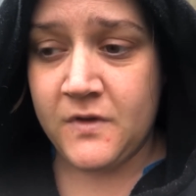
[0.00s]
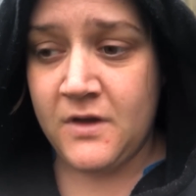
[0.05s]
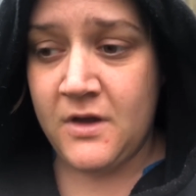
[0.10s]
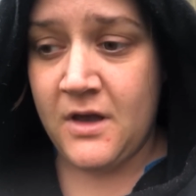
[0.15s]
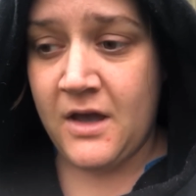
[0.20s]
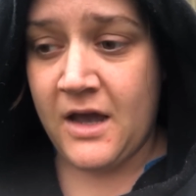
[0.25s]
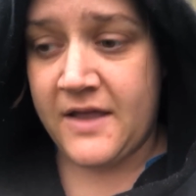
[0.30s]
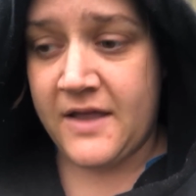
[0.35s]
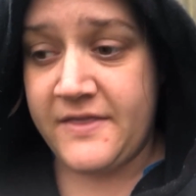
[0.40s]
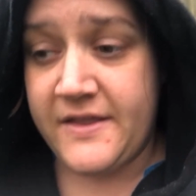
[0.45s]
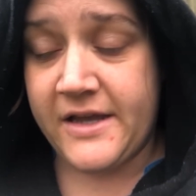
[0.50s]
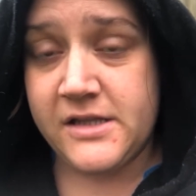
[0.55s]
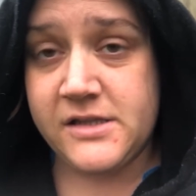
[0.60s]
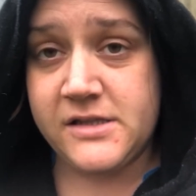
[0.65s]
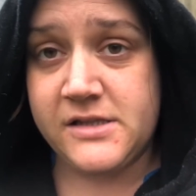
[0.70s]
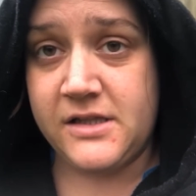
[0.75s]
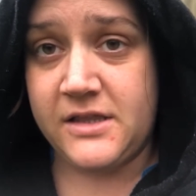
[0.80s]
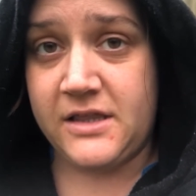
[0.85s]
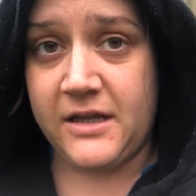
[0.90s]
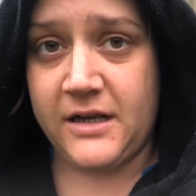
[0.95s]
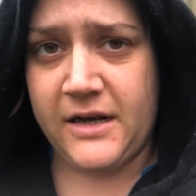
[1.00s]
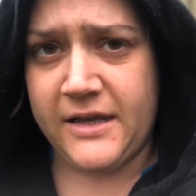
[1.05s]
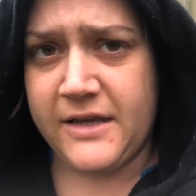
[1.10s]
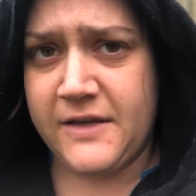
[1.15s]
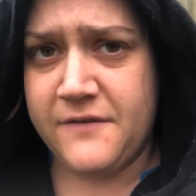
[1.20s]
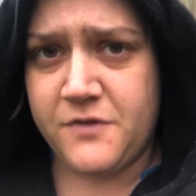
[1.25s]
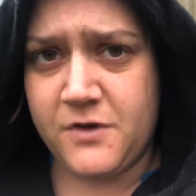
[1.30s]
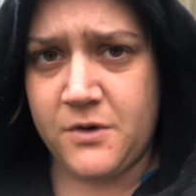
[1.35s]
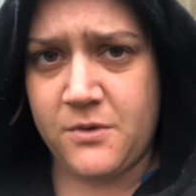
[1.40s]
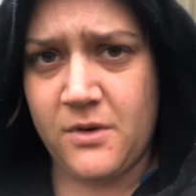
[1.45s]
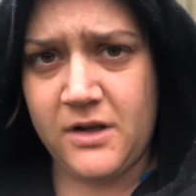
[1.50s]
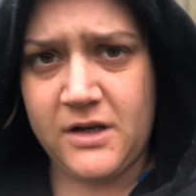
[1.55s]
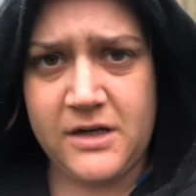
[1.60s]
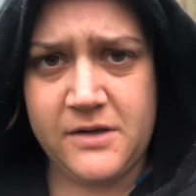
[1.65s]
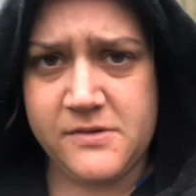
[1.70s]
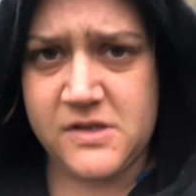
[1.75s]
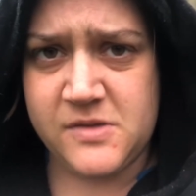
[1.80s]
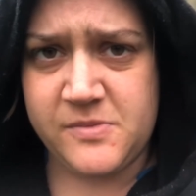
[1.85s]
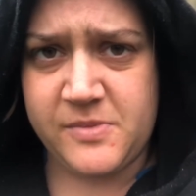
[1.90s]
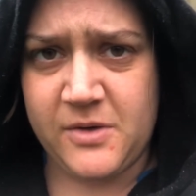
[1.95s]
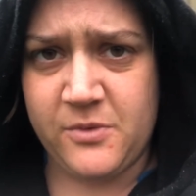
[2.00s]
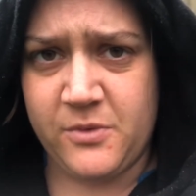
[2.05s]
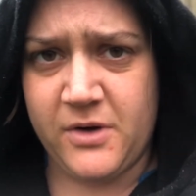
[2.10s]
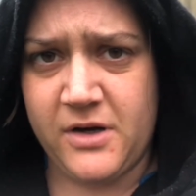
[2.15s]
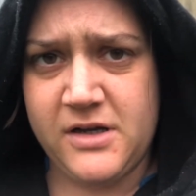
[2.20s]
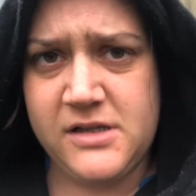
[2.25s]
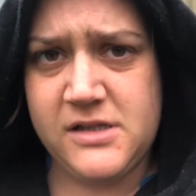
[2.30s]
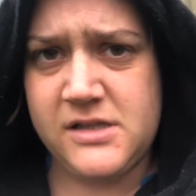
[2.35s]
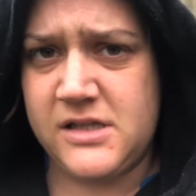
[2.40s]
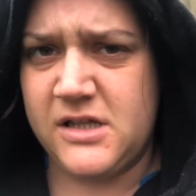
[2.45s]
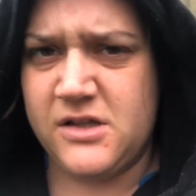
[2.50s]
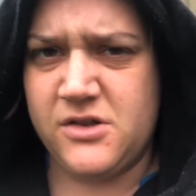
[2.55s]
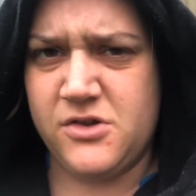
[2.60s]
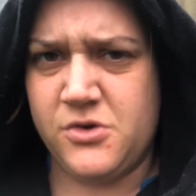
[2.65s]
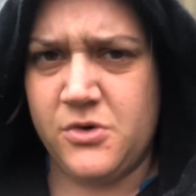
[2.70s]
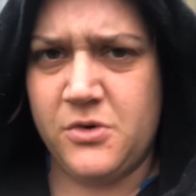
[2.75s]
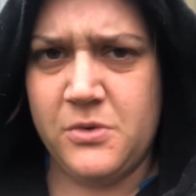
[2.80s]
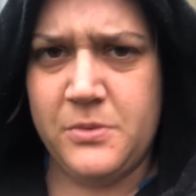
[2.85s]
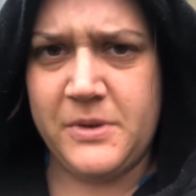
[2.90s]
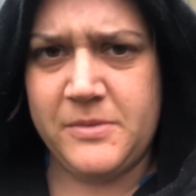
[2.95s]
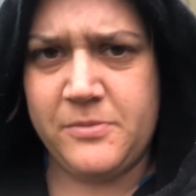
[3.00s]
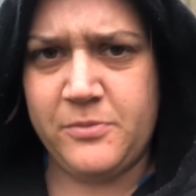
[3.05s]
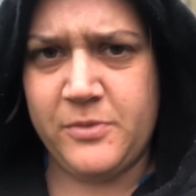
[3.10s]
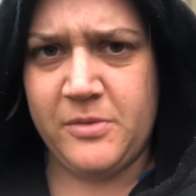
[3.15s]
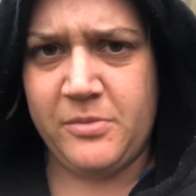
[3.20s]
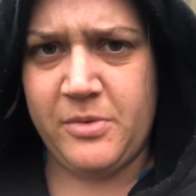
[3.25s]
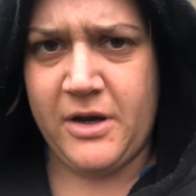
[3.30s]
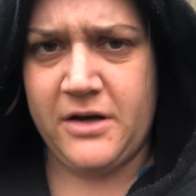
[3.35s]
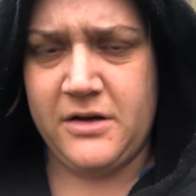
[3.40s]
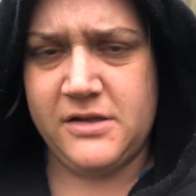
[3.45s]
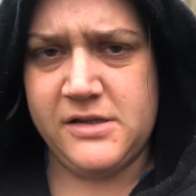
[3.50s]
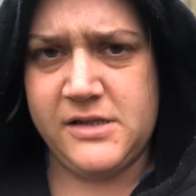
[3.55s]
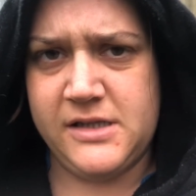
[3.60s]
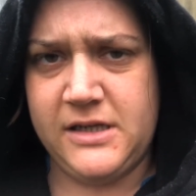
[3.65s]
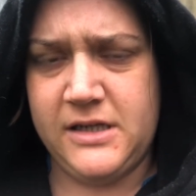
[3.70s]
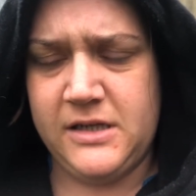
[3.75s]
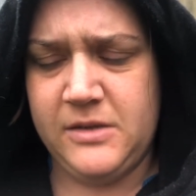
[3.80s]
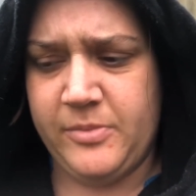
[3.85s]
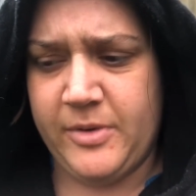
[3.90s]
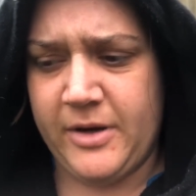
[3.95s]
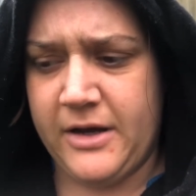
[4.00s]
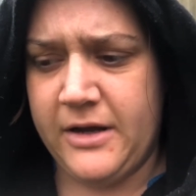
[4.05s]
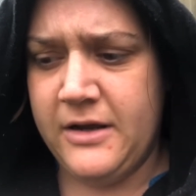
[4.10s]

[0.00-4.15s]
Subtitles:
and that's the thing. Like, if the quality was a bit worse, then sure, we'd buy New Zealand, but